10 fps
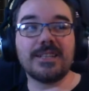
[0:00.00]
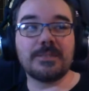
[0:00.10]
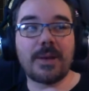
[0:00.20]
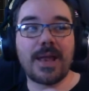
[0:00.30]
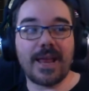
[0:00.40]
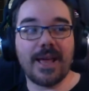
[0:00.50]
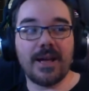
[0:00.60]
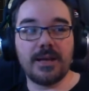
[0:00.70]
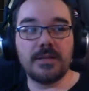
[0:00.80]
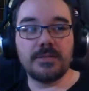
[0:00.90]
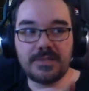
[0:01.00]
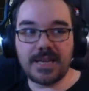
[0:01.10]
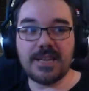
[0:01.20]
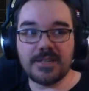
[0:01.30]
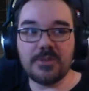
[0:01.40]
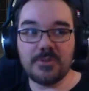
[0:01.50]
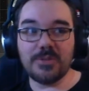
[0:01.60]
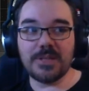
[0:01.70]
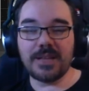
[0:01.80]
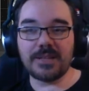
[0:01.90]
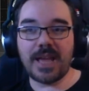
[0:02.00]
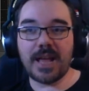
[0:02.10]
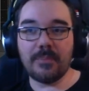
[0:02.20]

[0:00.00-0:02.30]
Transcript: player did do the game.